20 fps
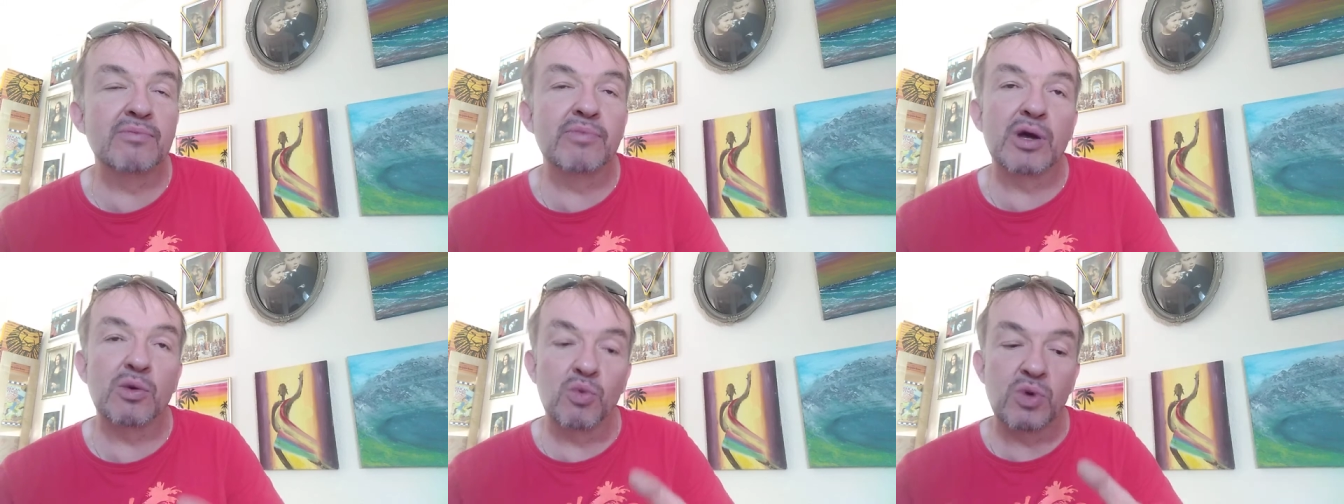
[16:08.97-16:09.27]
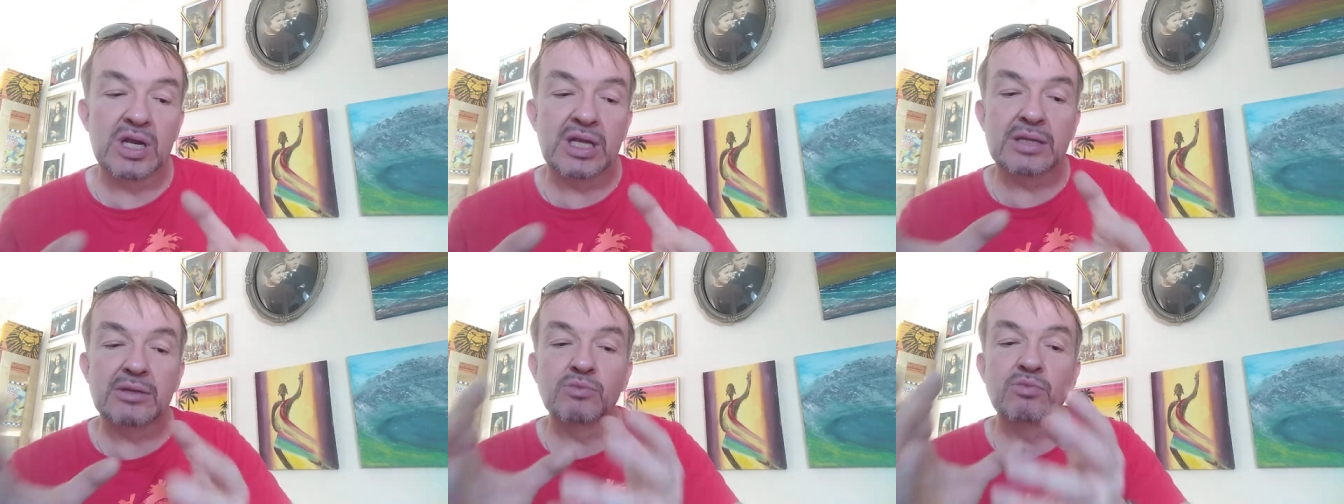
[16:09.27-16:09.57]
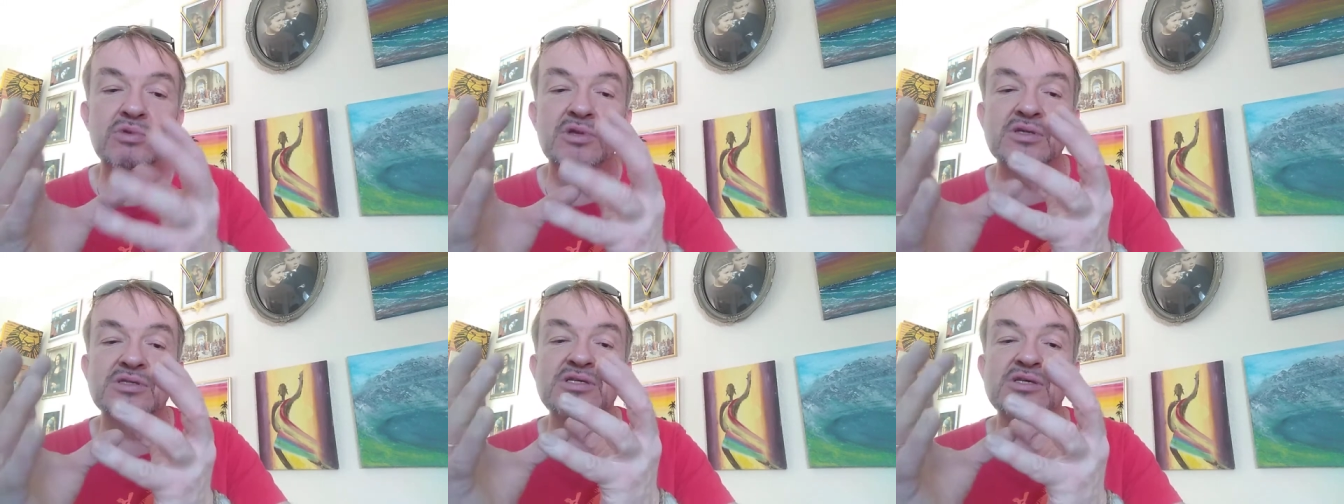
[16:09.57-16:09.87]
But what he
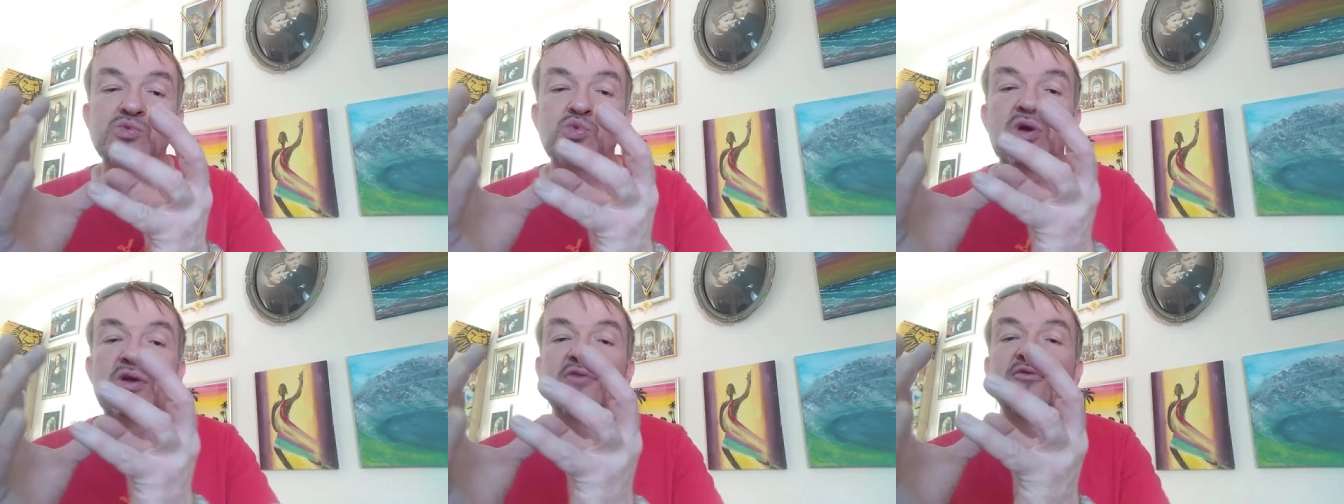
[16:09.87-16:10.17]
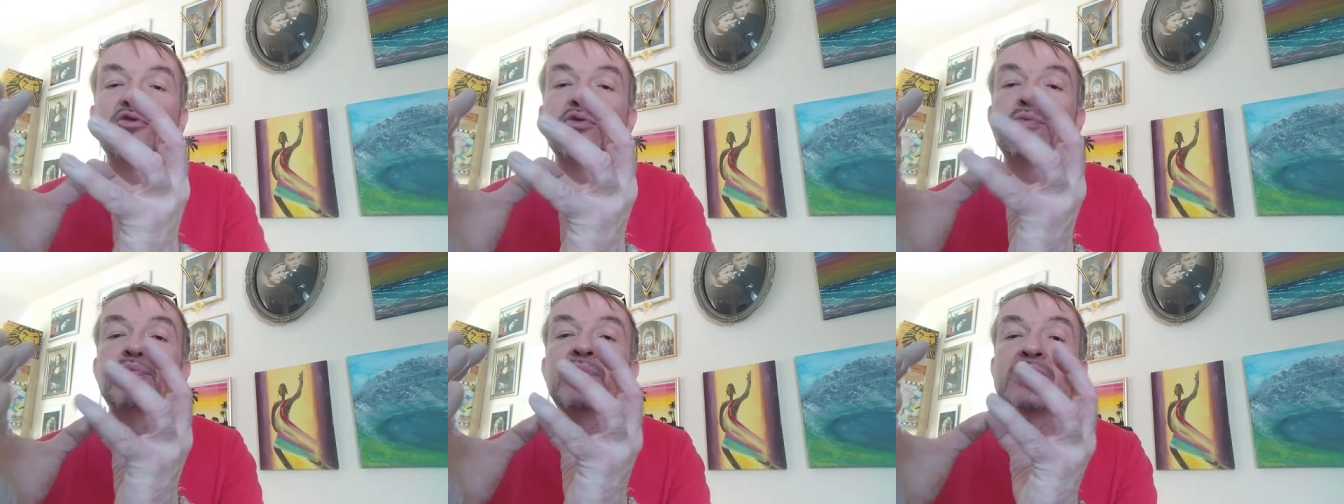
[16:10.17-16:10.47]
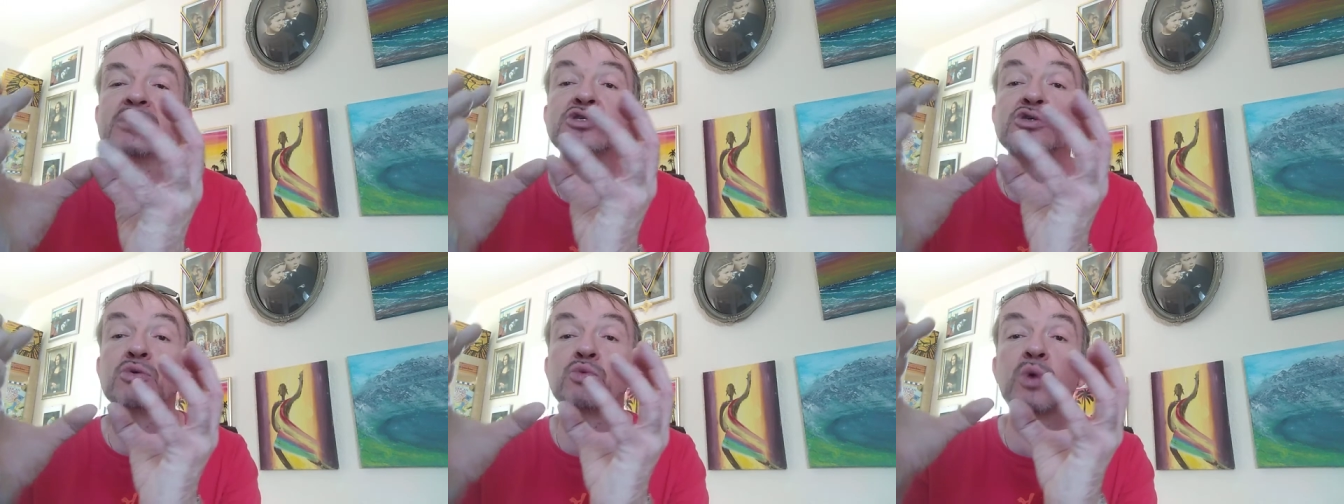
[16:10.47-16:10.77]
there's this wonderful
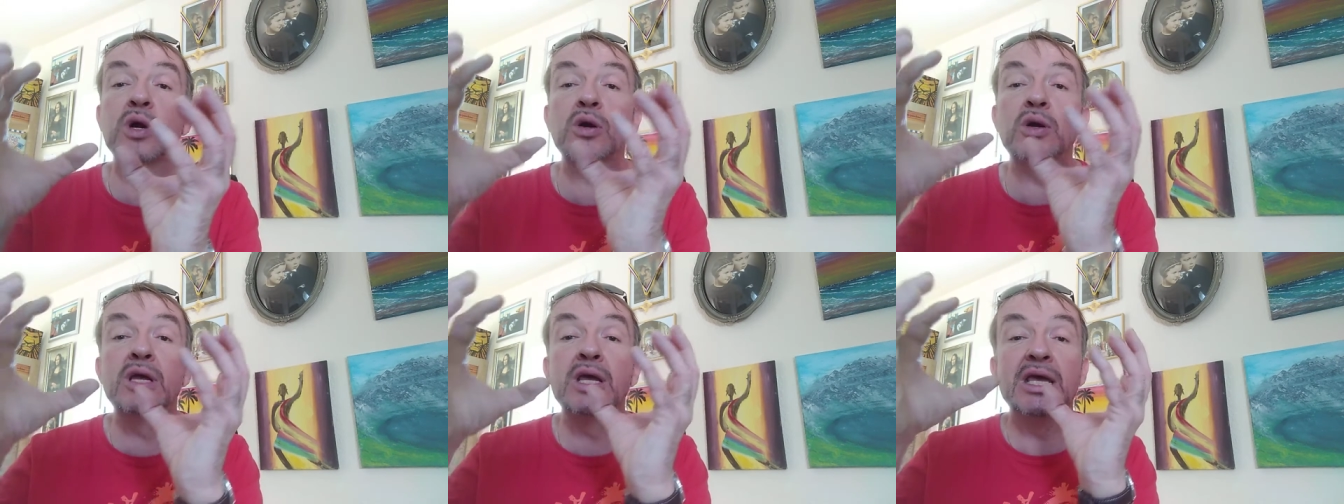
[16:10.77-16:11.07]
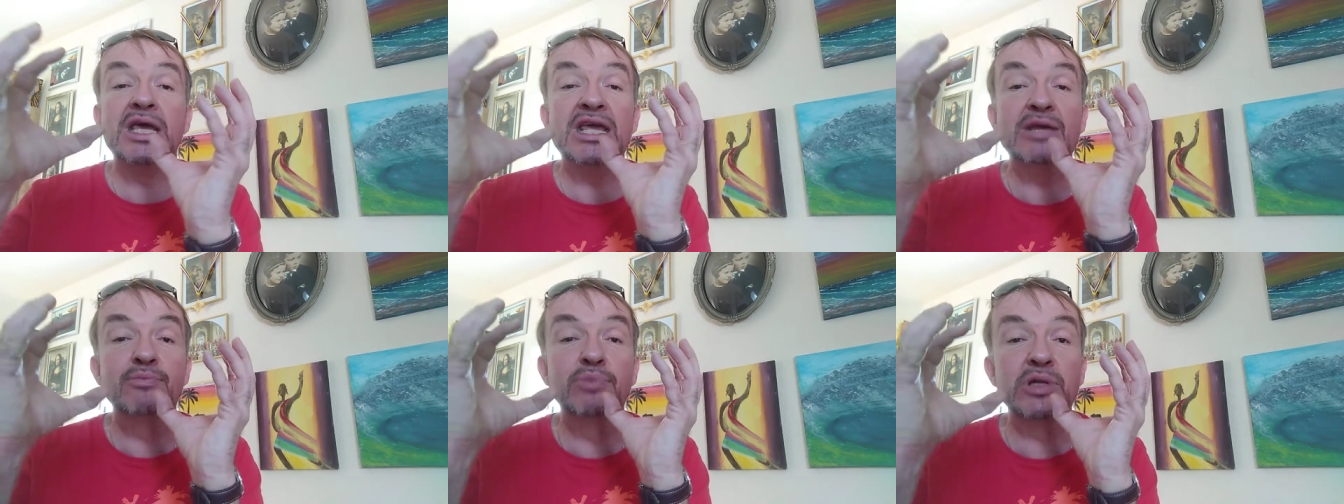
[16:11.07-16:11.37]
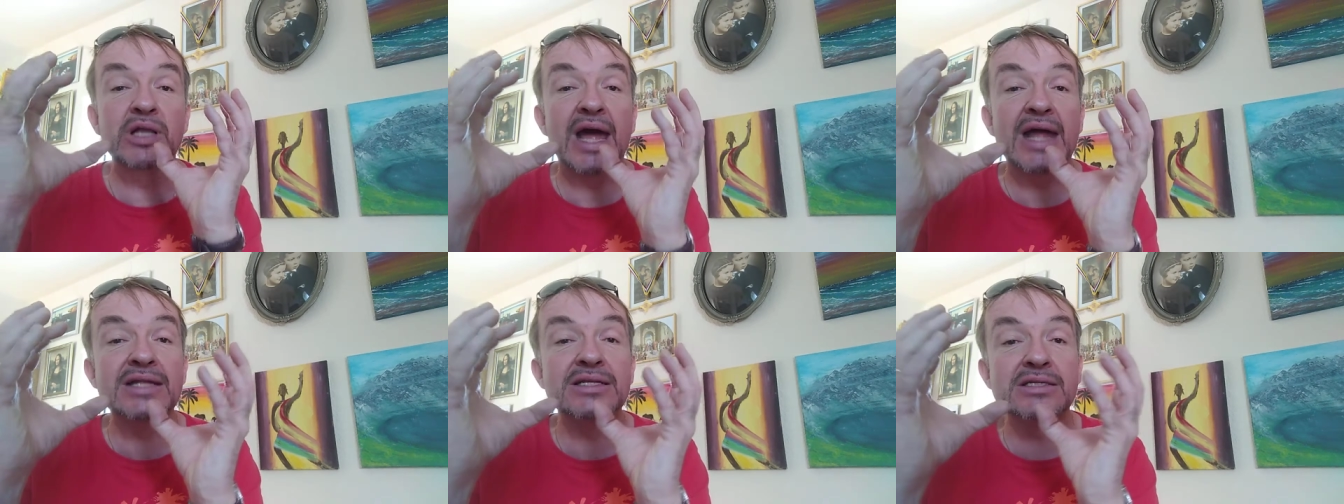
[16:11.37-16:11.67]
picture where he
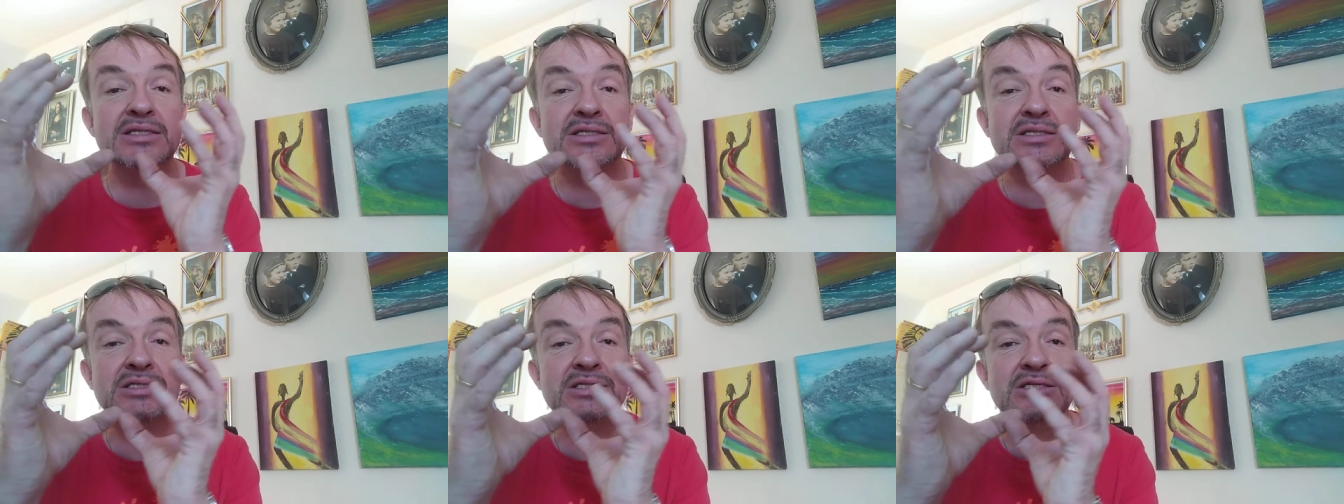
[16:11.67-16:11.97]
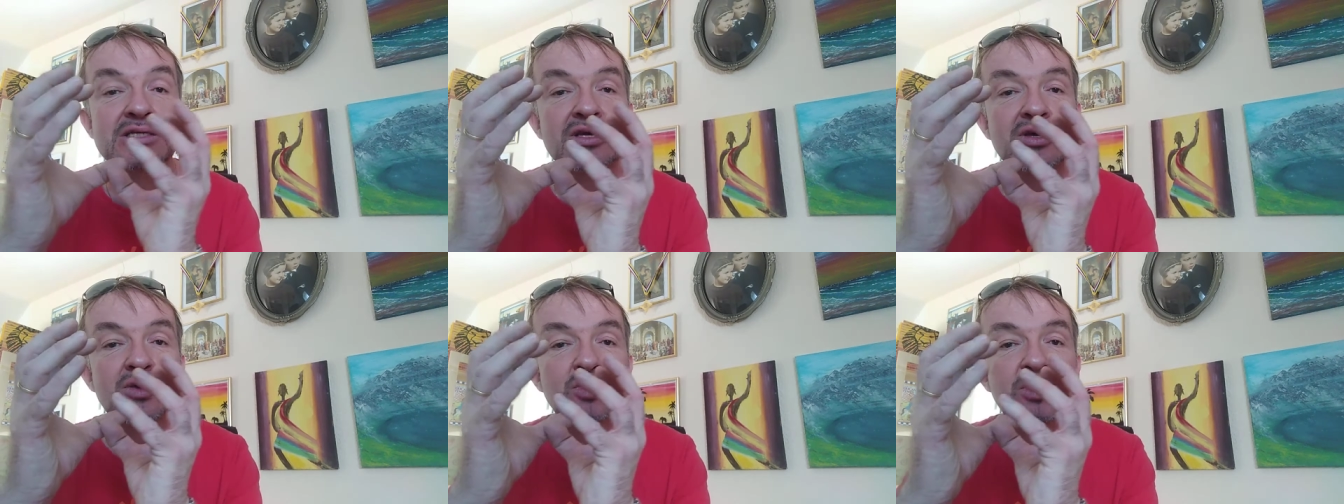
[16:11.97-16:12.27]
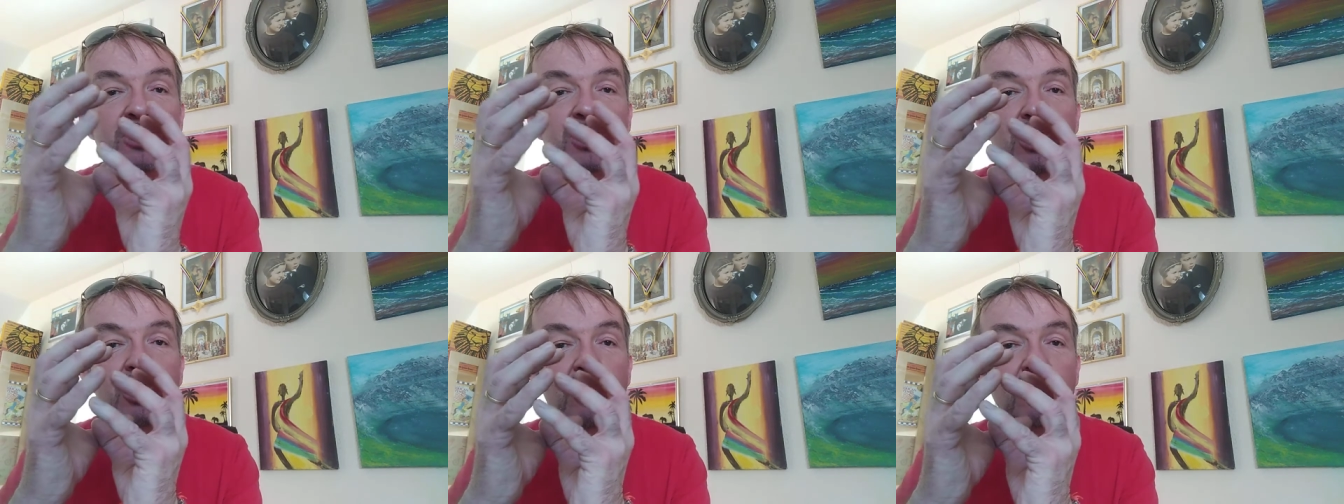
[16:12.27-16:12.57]
blends
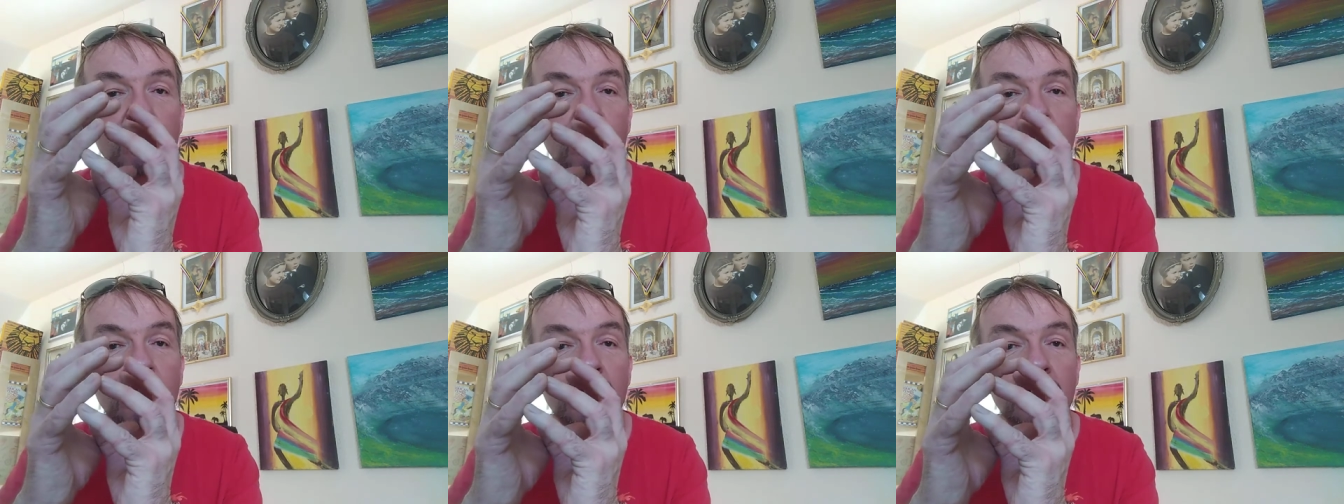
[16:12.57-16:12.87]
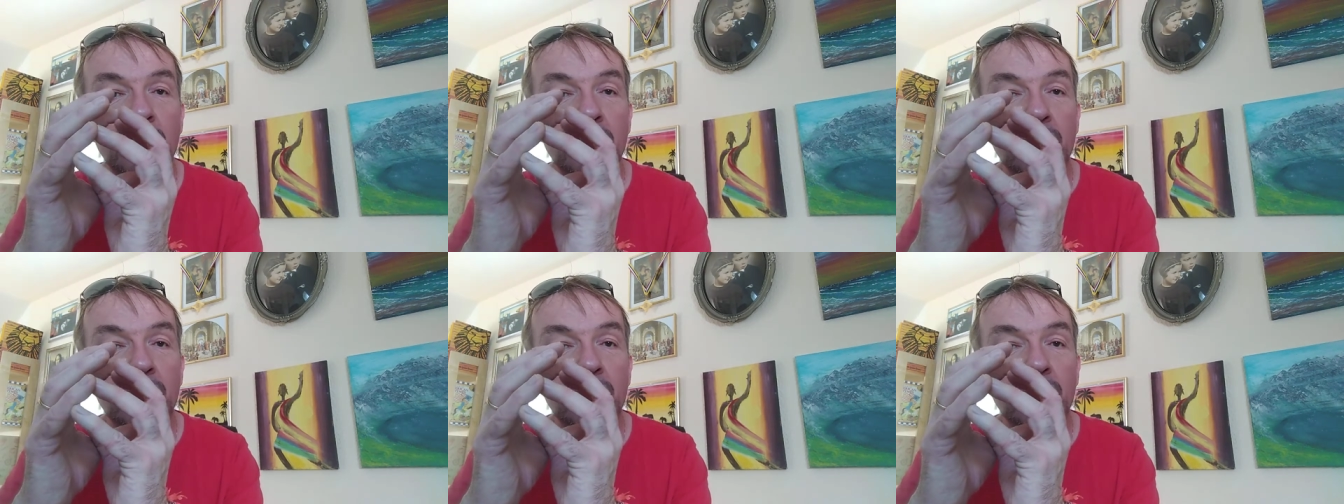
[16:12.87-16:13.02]
with another